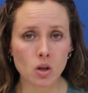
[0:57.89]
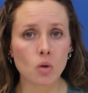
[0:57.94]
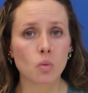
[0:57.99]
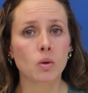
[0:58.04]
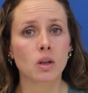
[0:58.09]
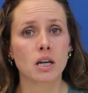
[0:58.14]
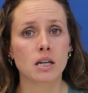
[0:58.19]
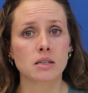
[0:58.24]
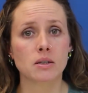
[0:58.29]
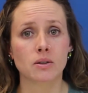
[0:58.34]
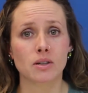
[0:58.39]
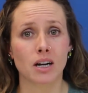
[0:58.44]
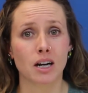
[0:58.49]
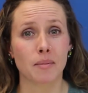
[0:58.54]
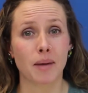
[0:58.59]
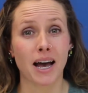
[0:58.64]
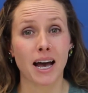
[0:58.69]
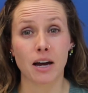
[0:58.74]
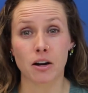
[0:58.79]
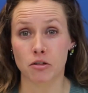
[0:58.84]
We'll also talk
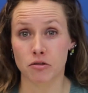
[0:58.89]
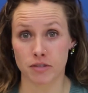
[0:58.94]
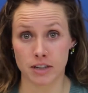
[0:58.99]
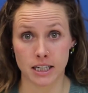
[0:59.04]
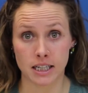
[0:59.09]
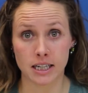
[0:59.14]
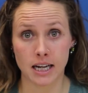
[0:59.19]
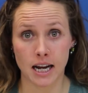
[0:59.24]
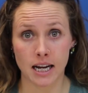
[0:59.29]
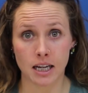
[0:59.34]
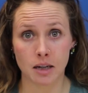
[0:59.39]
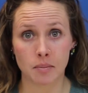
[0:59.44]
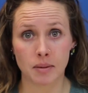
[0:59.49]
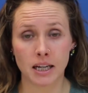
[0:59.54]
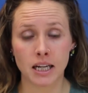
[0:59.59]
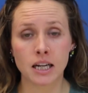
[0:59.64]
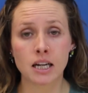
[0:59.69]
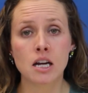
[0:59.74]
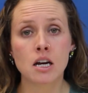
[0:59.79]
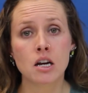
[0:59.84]
about how to read an
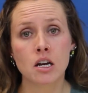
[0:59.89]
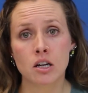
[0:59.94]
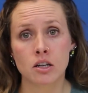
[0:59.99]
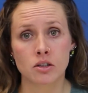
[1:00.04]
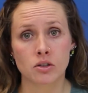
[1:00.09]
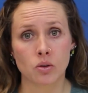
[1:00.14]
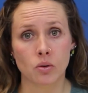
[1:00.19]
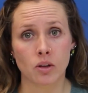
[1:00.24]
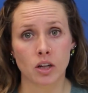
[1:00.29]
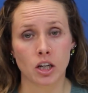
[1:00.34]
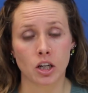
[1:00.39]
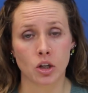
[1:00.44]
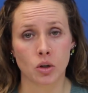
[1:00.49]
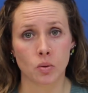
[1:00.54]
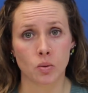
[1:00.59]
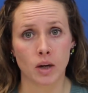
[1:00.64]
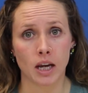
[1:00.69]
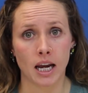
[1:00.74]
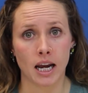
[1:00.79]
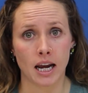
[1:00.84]
IEP so that
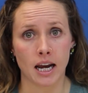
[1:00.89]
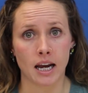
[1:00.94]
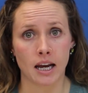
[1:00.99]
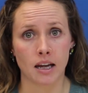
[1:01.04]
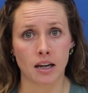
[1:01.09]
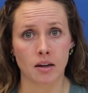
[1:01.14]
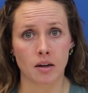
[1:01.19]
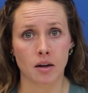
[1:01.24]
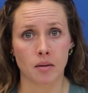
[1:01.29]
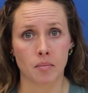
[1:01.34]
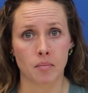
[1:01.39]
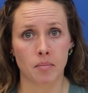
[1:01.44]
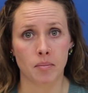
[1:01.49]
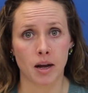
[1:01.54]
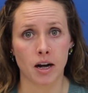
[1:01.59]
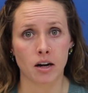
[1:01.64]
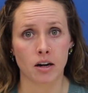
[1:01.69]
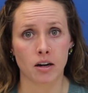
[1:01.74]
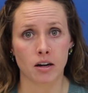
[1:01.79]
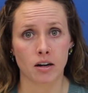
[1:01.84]
you can
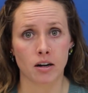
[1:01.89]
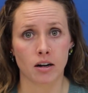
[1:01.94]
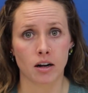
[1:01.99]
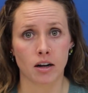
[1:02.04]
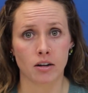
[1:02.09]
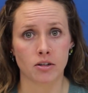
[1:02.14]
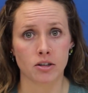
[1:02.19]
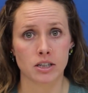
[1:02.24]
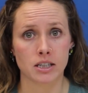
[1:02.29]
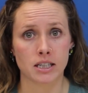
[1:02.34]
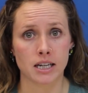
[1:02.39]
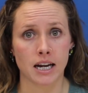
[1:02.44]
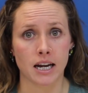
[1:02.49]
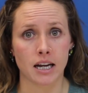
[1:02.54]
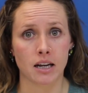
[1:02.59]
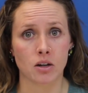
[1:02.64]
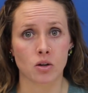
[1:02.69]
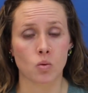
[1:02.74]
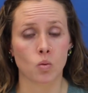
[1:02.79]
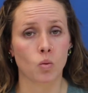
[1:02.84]
better
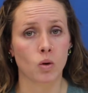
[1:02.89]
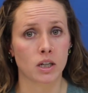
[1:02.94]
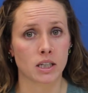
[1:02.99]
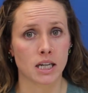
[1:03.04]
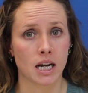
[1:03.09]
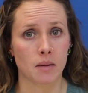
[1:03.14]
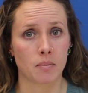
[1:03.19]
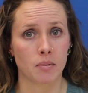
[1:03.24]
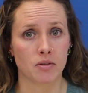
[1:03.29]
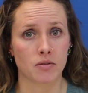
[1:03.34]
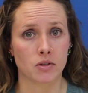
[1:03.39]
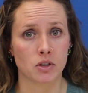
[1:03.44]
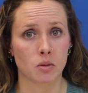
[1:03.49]
understand what type of